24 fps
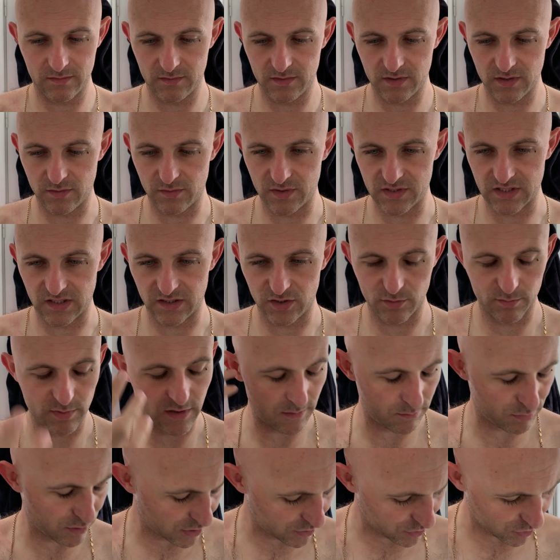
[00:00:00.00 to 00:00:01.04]
There is a little bit
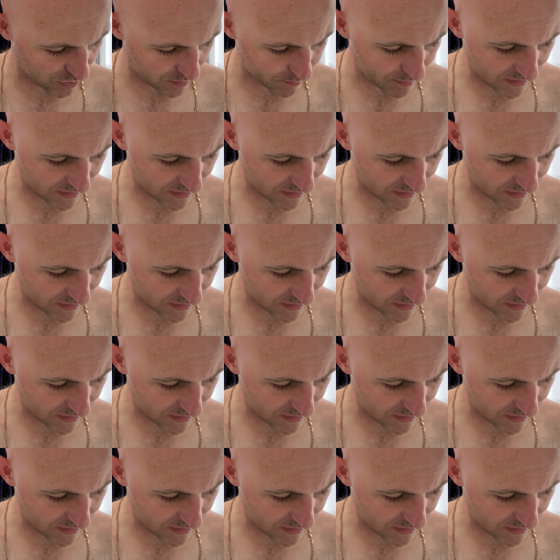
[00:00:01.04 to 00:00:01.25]
of blood on the